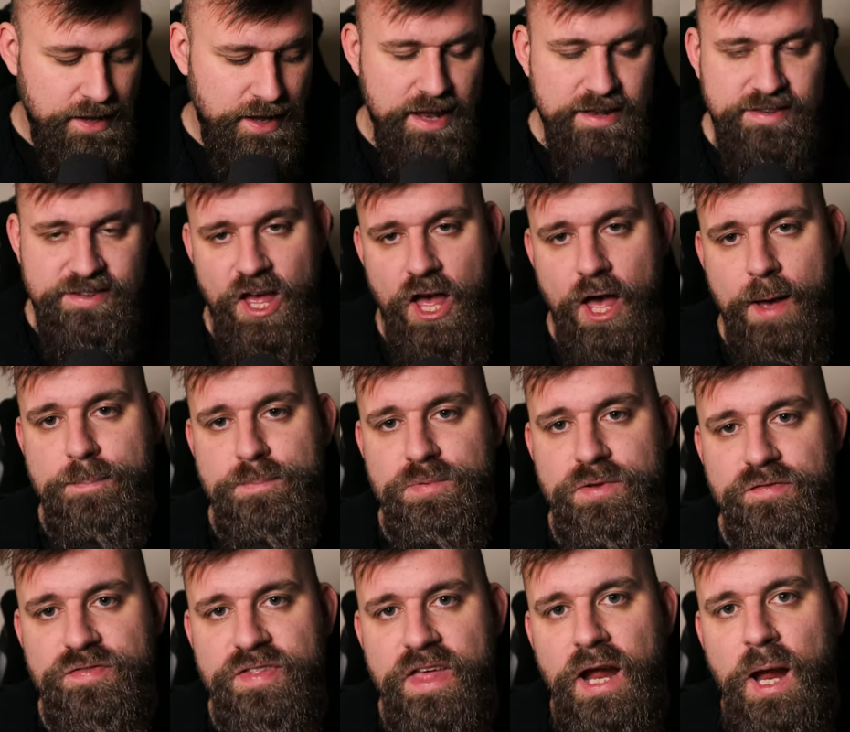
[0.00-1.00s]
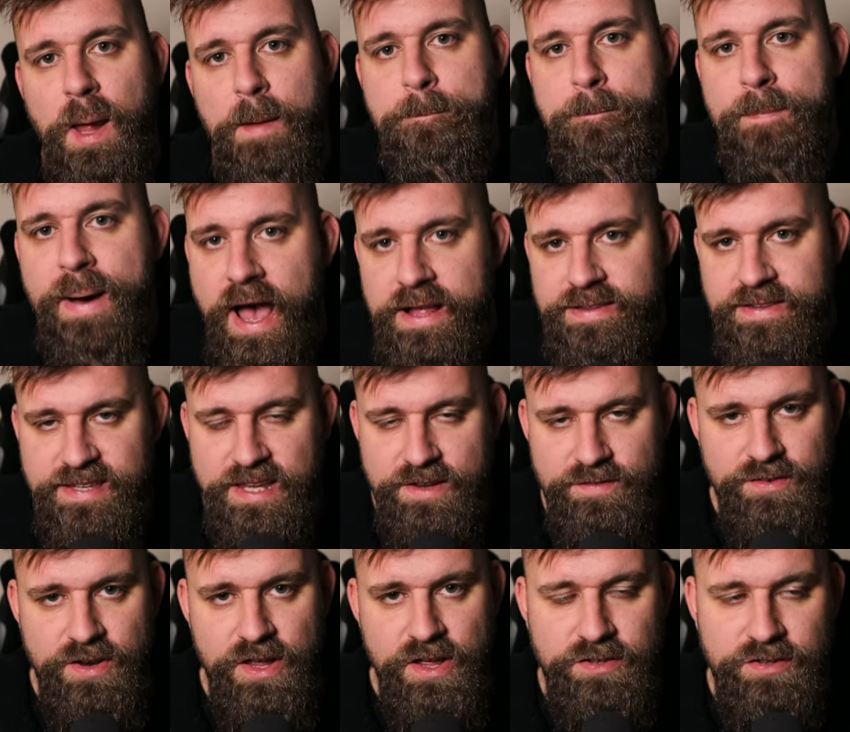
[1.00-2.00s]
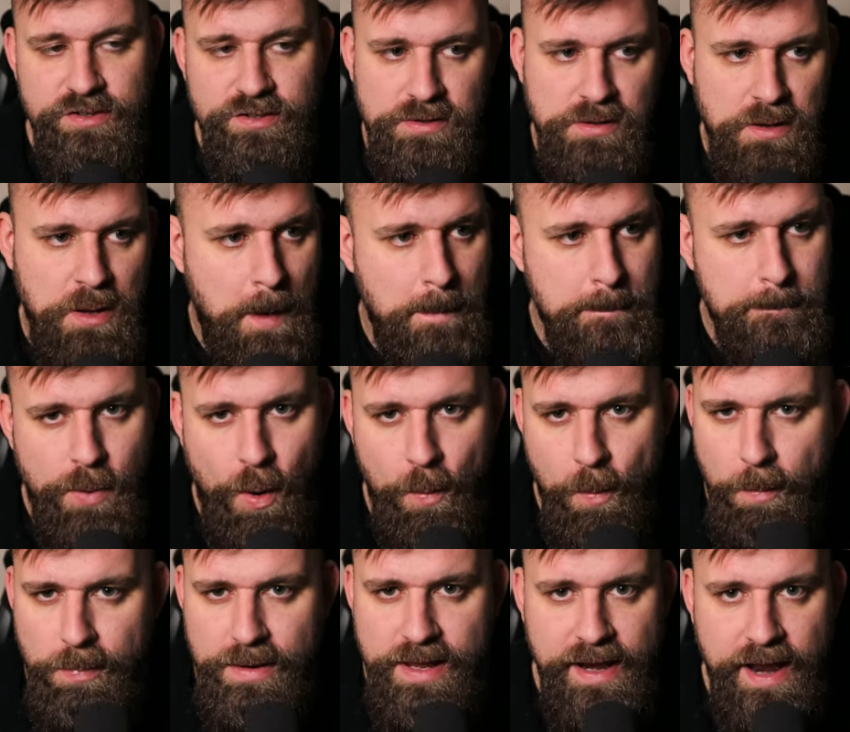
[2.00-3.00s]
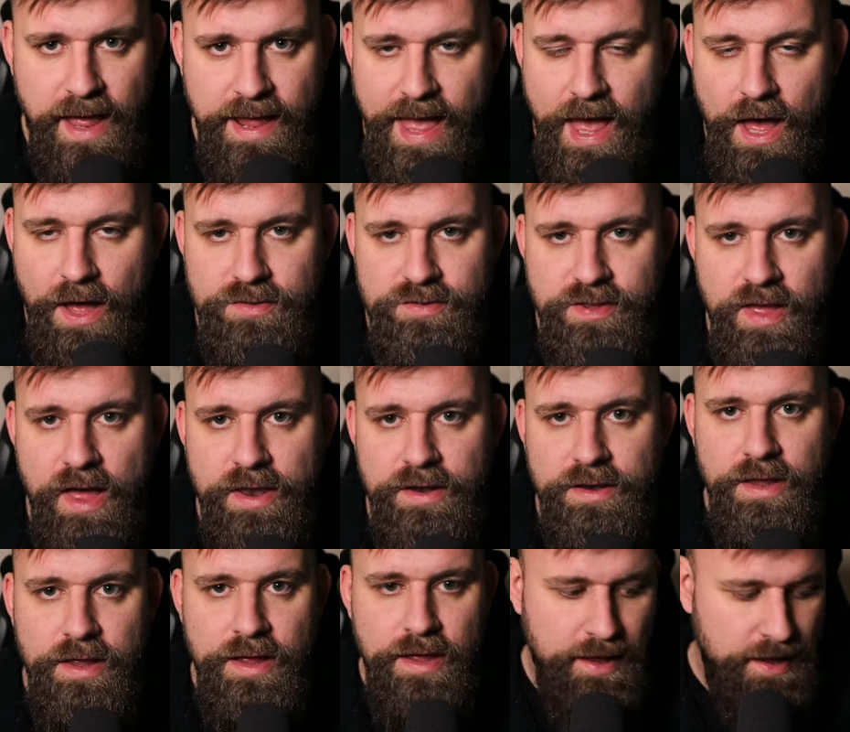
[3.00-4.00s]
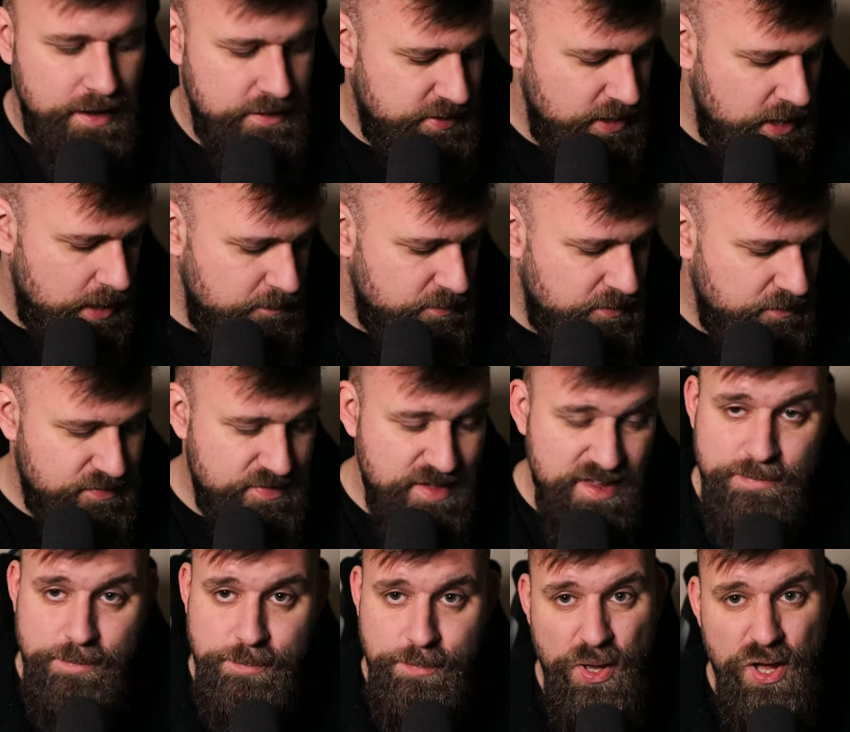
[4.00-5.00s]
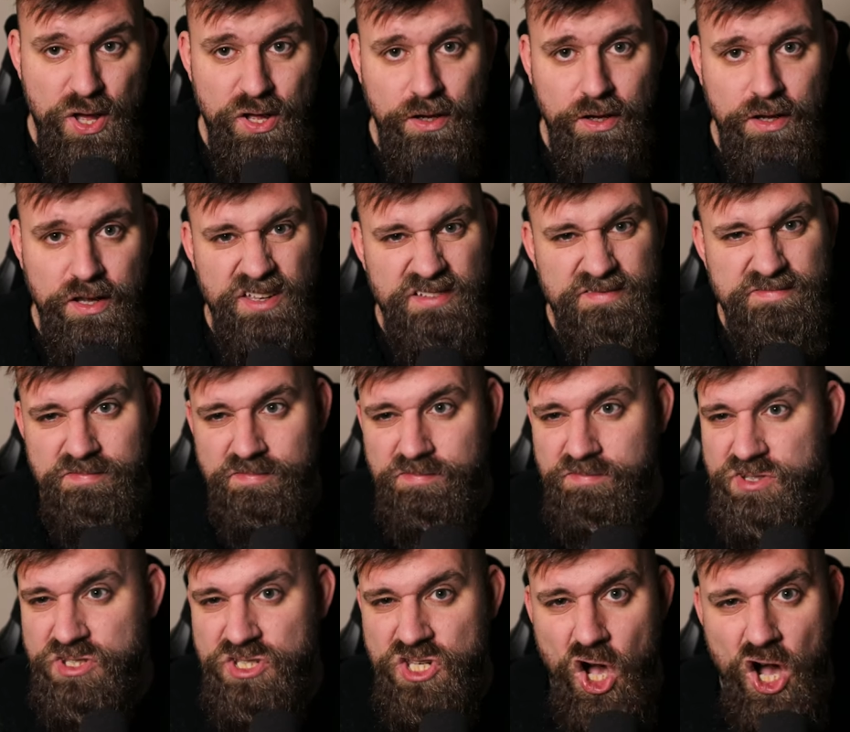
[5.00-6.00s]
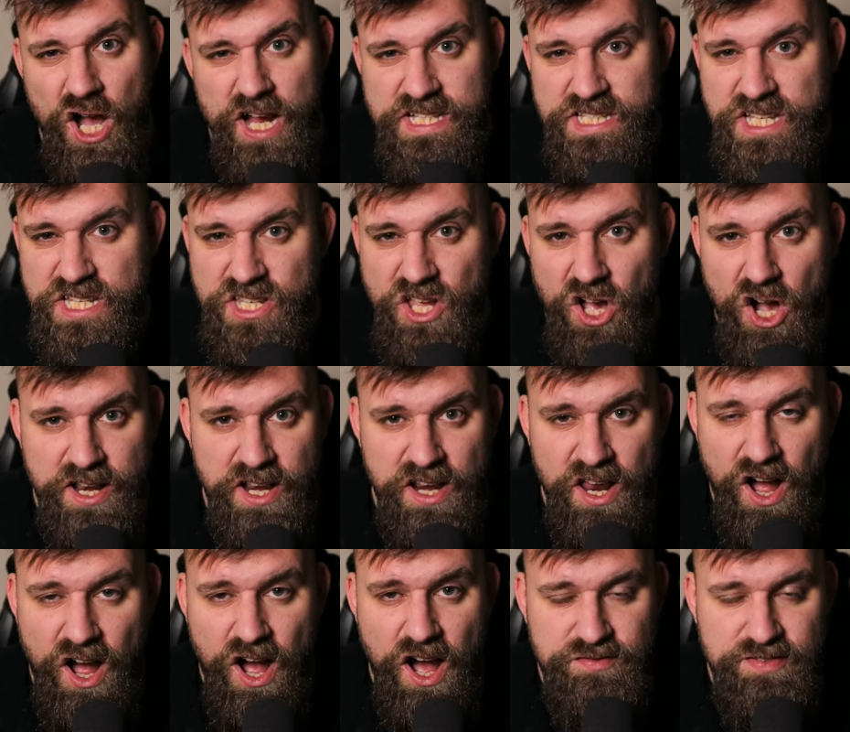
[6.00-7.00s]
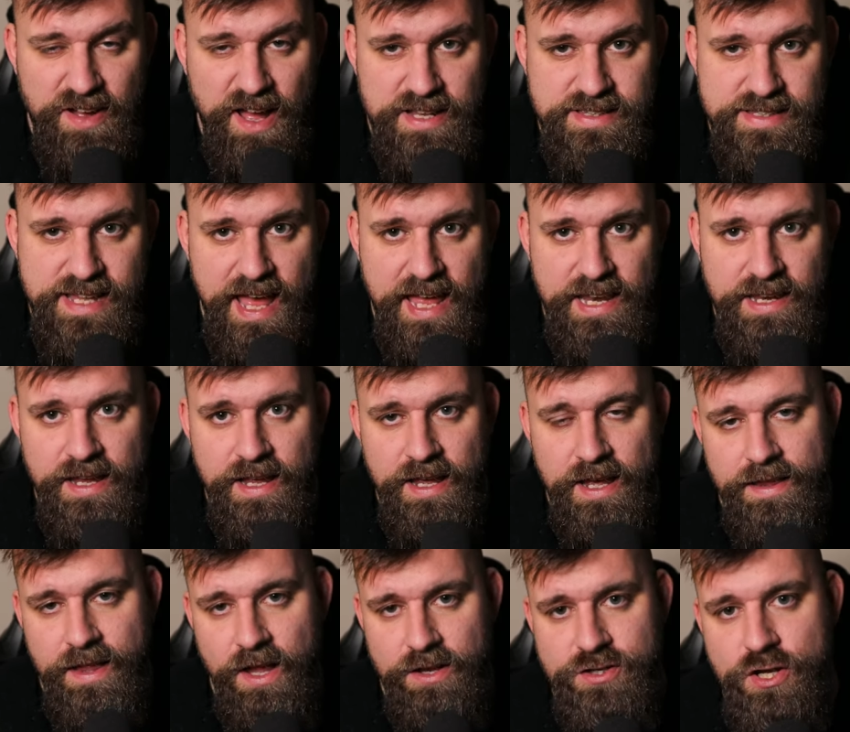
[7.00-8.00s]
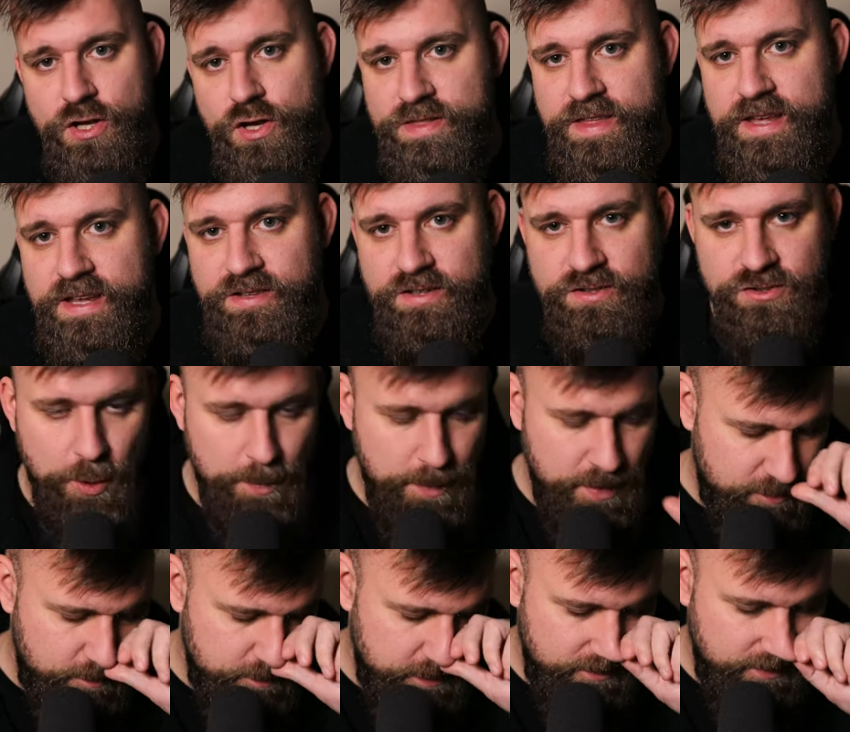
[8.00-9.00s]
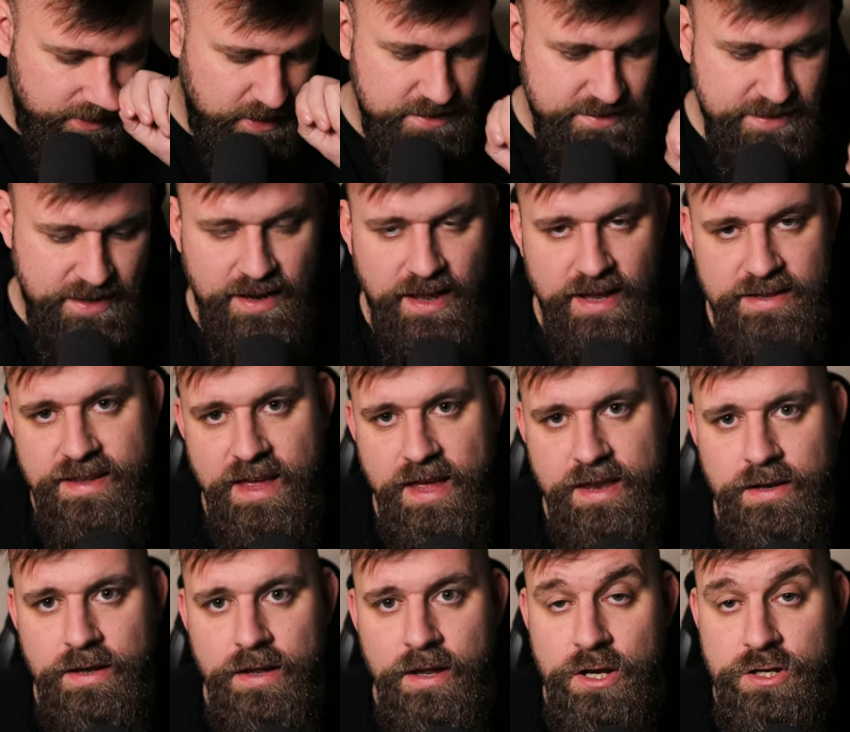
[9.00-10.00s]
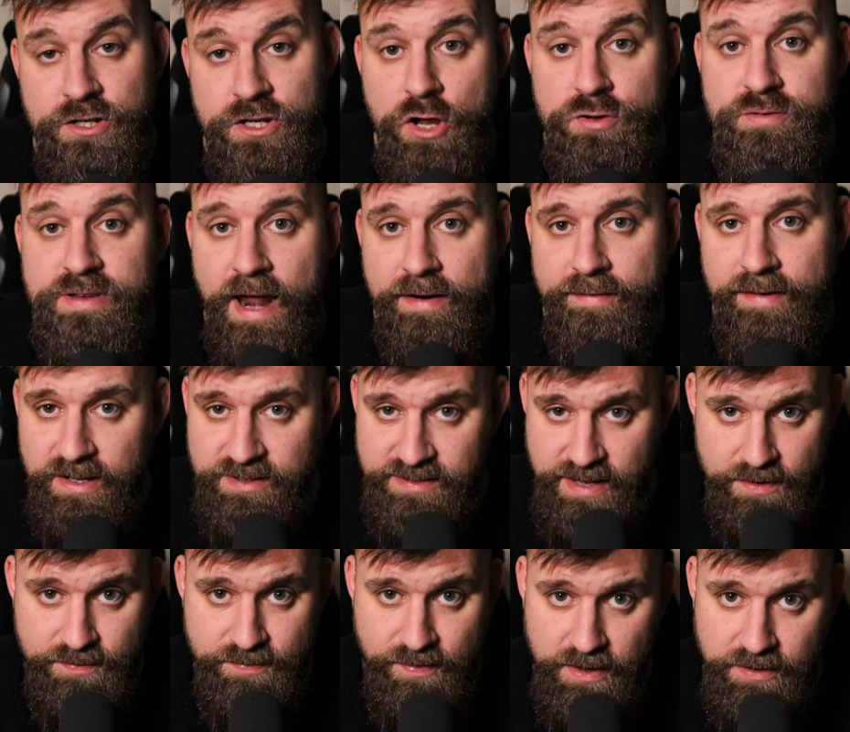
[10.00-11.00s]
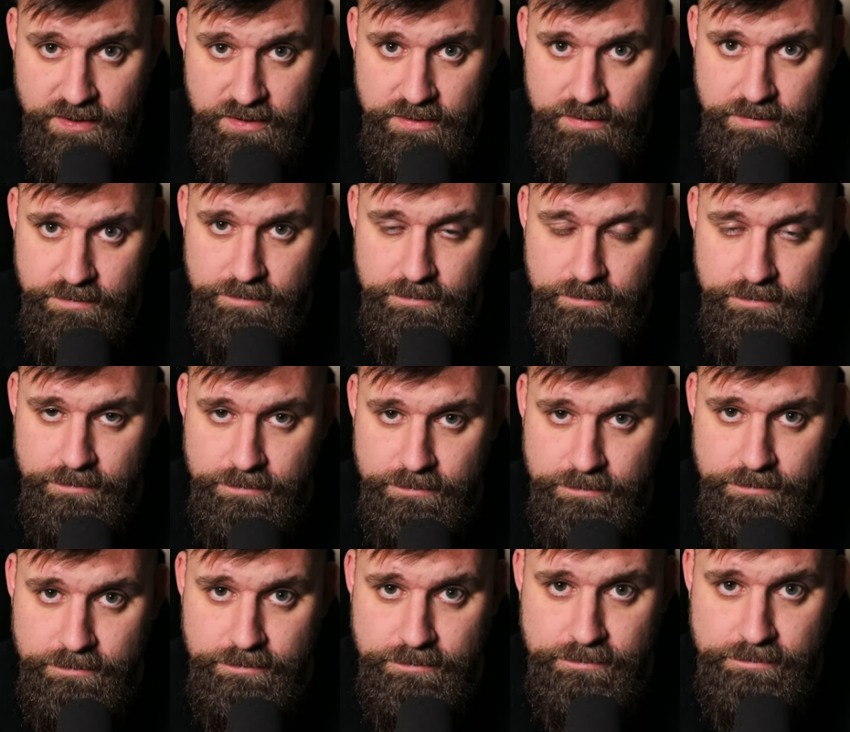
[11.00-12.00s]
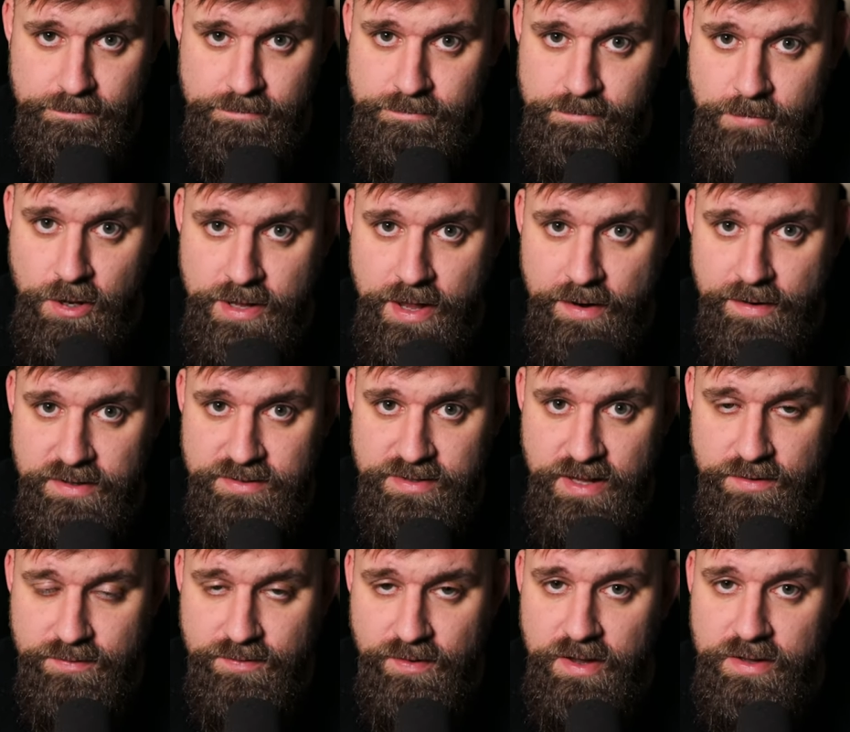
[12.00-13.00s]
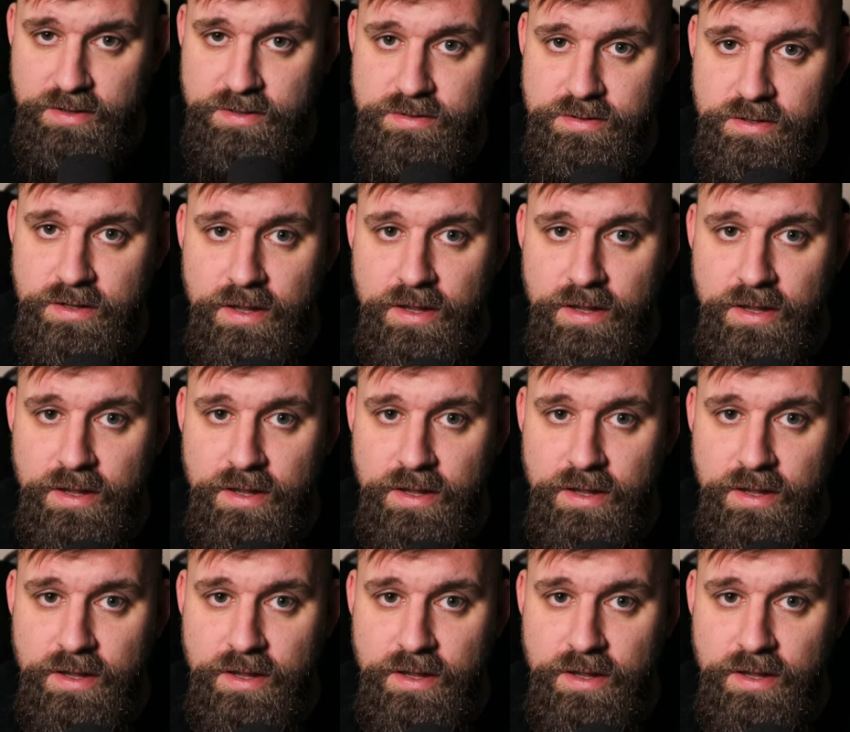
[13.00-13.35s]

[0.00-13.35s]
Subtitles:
In terms of their competitiveness, probably an 8 out of 10. In terms of this book, 9 to 9.5 out of 10. The 2 things that stopped me from giving it a 10 out of 10. No Yarrick, sad face. No Yarrick, sad face.